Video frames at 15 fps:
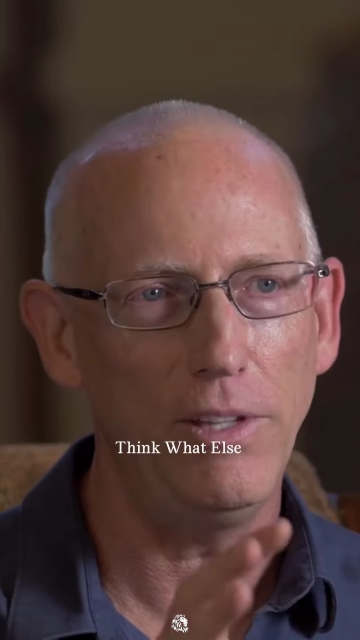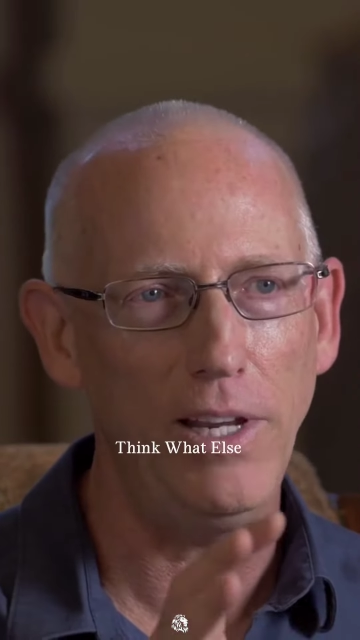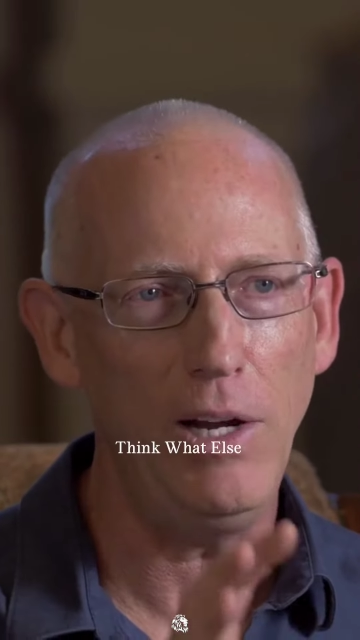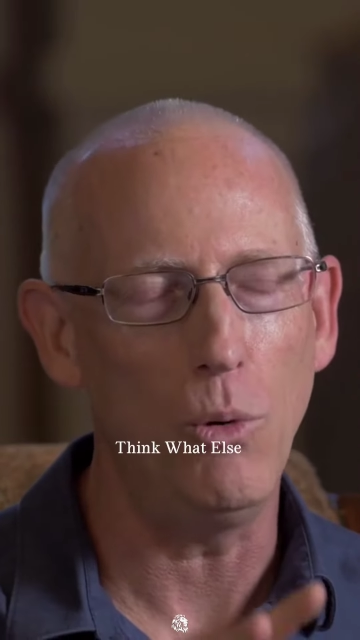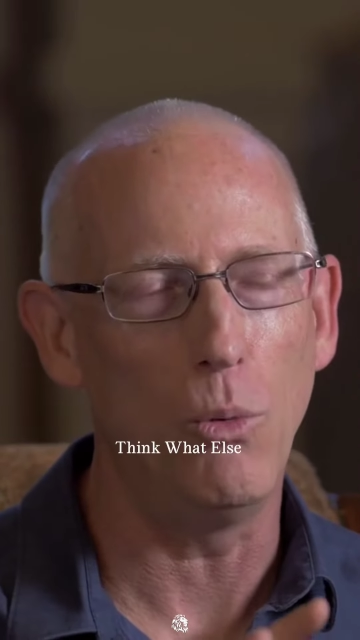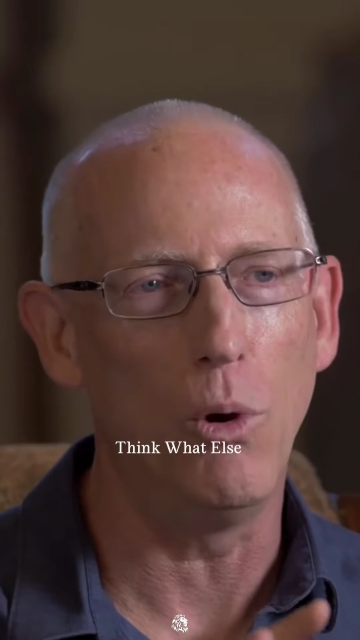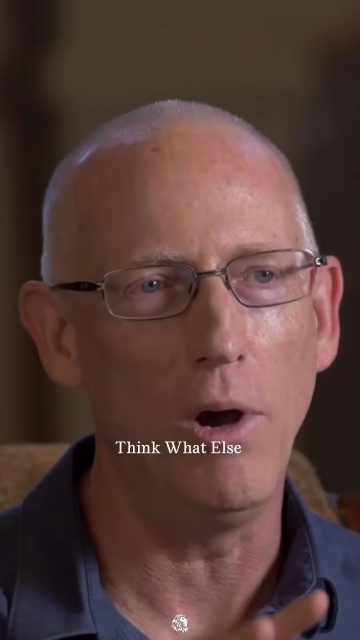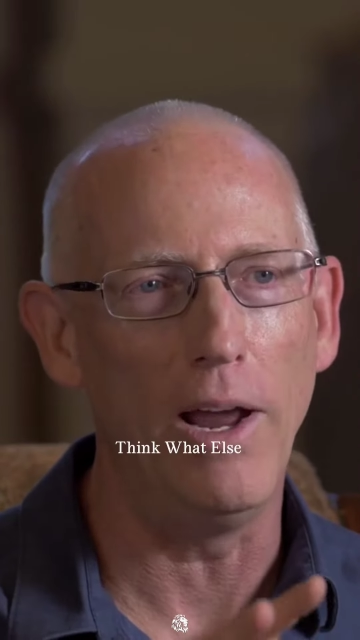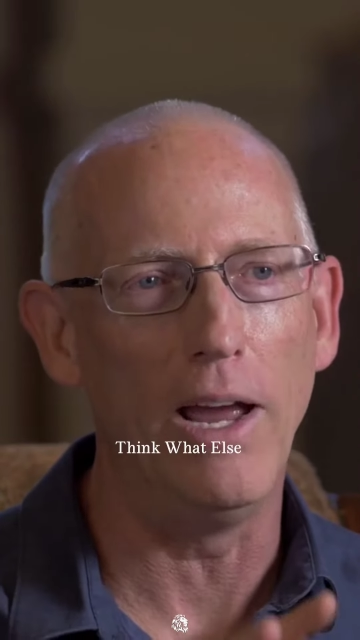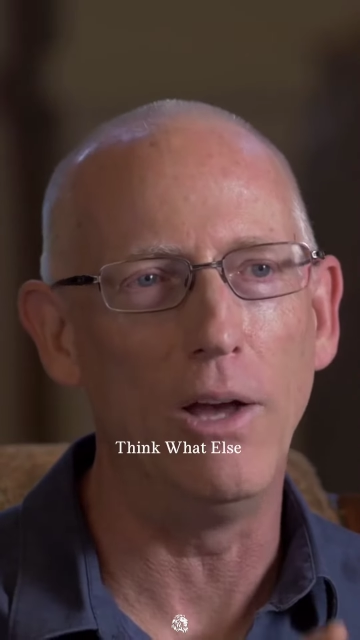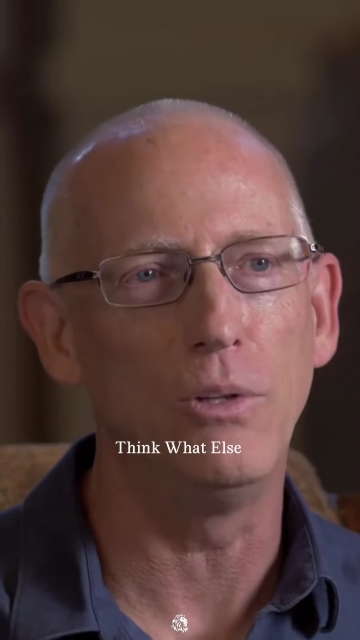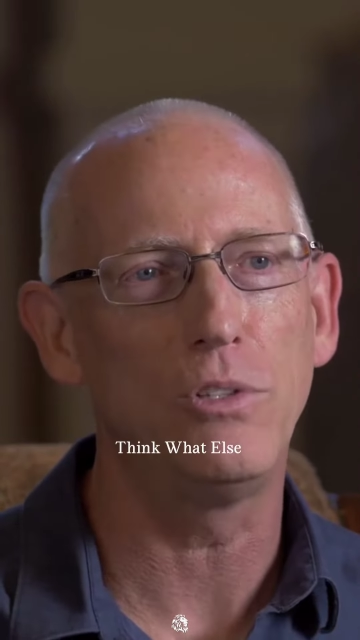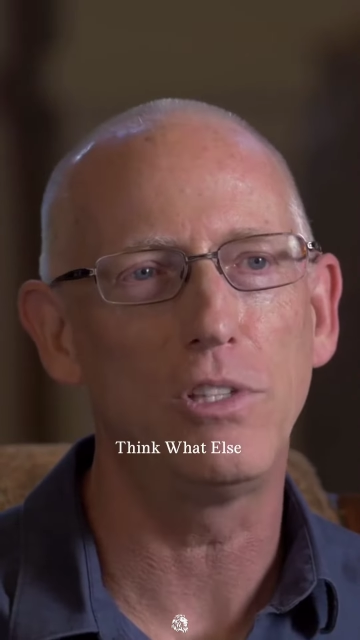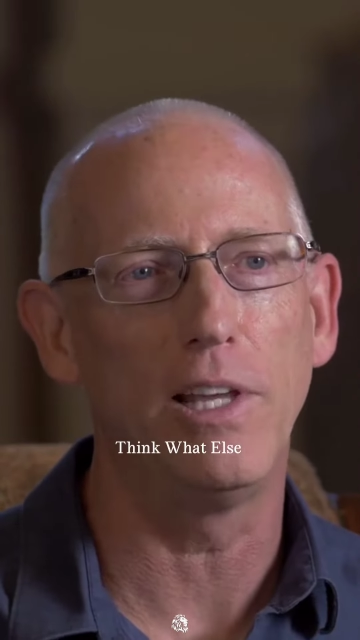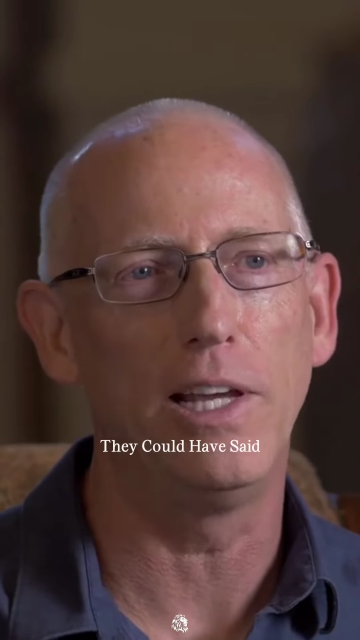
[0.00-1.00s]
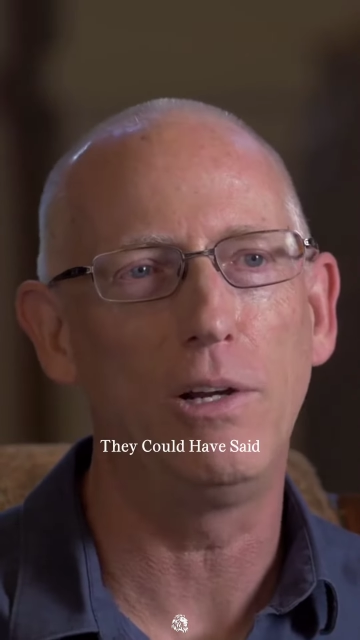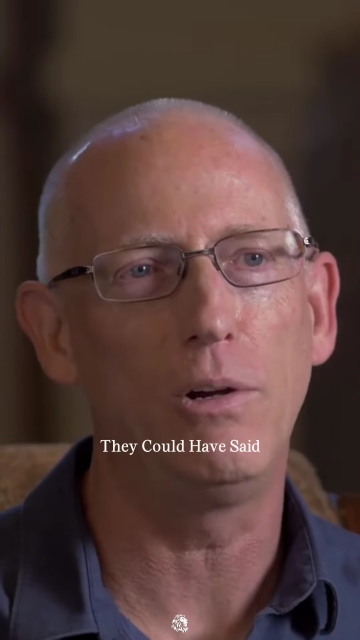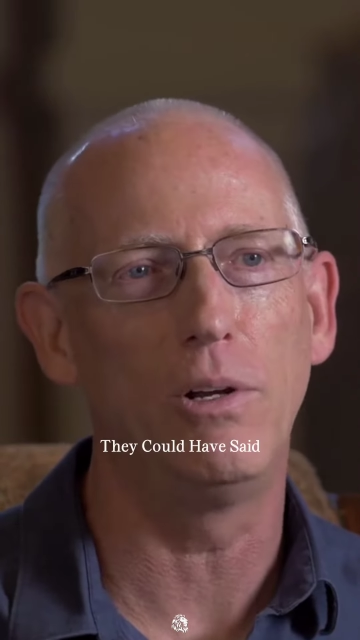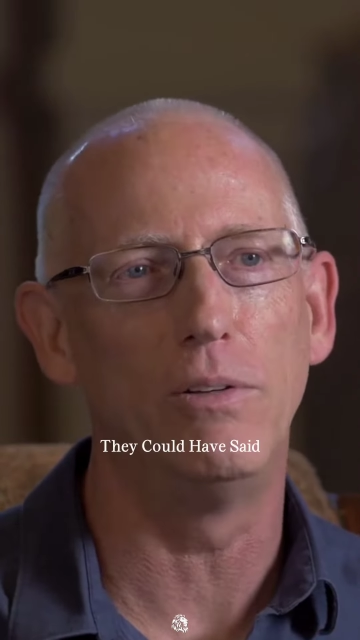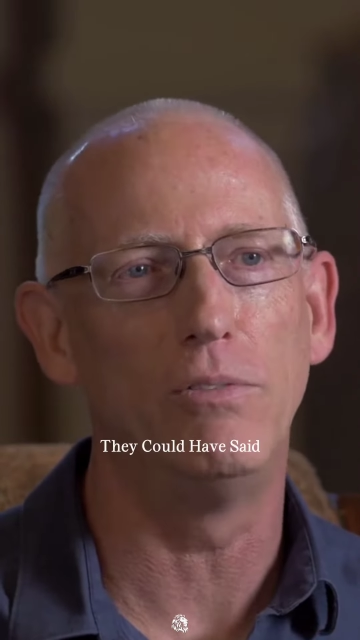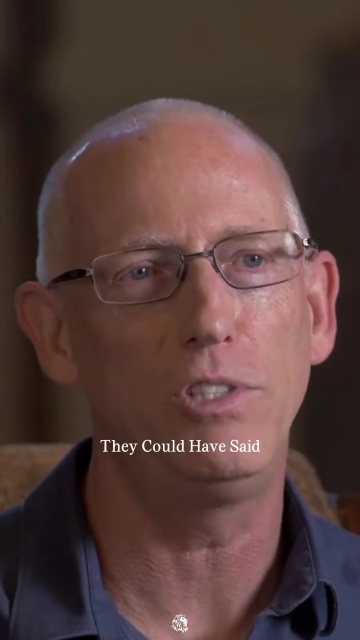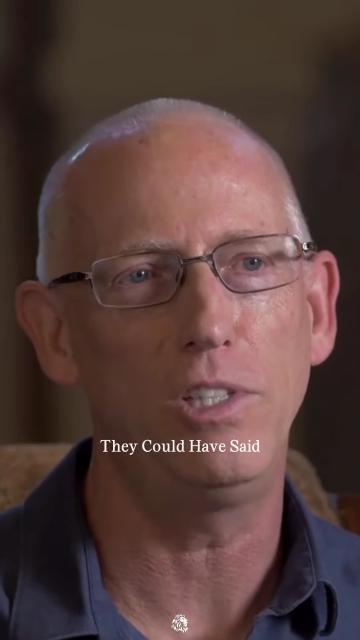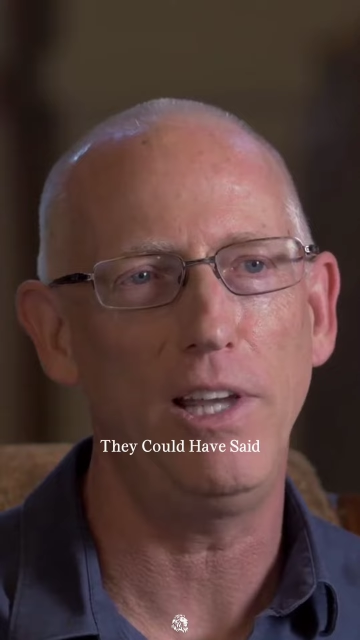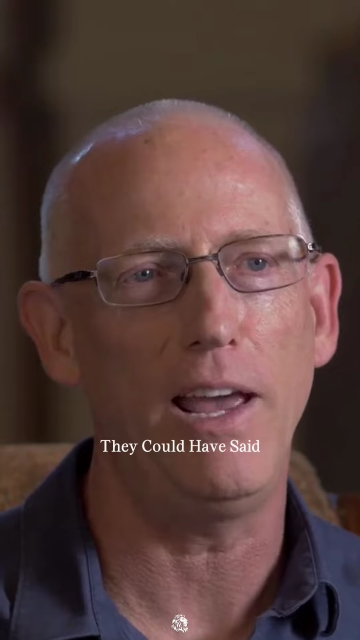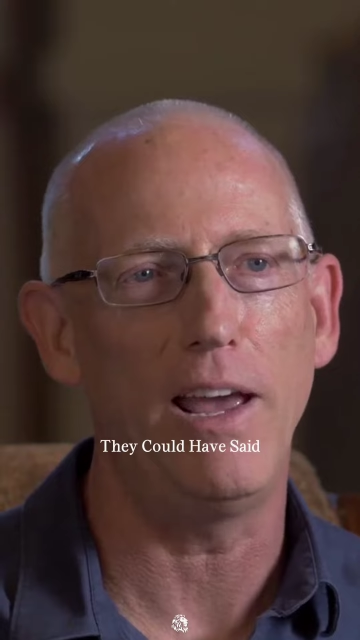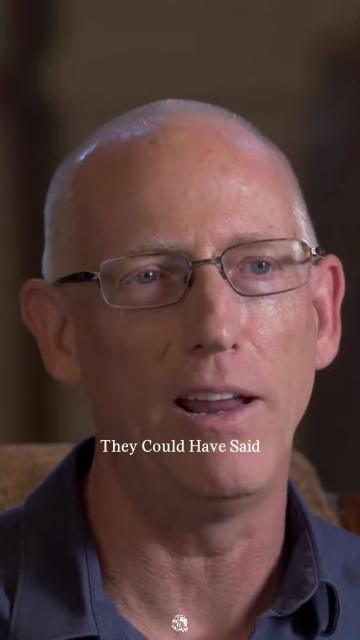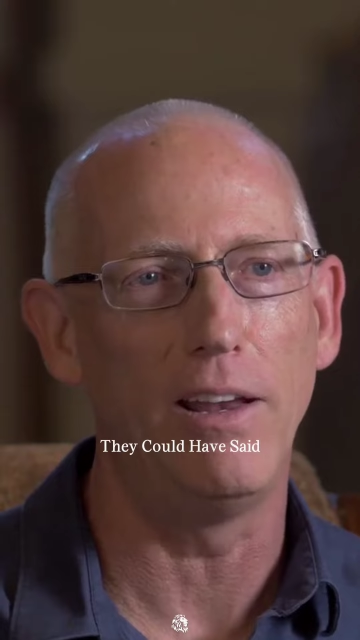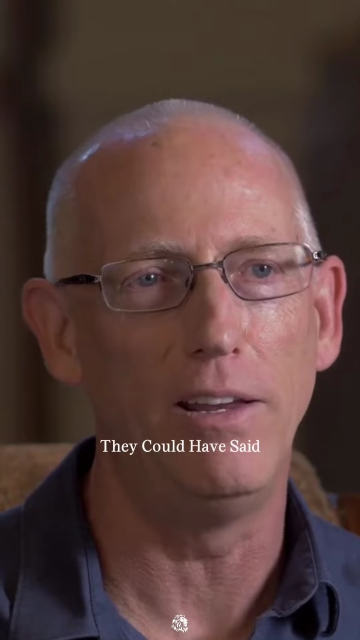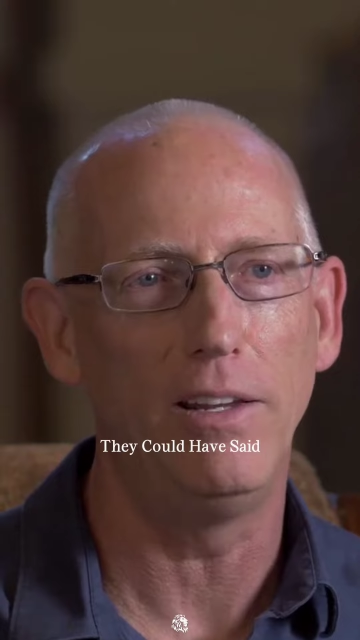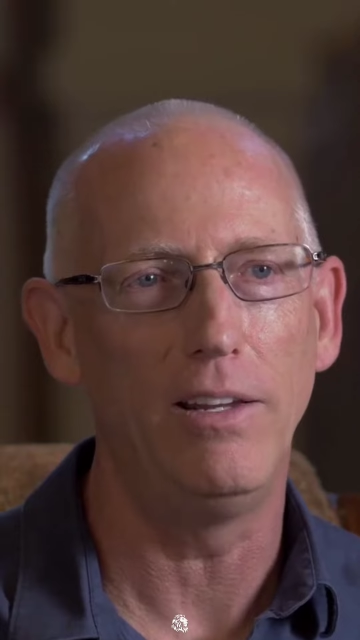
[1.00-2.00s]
Think what else they could have said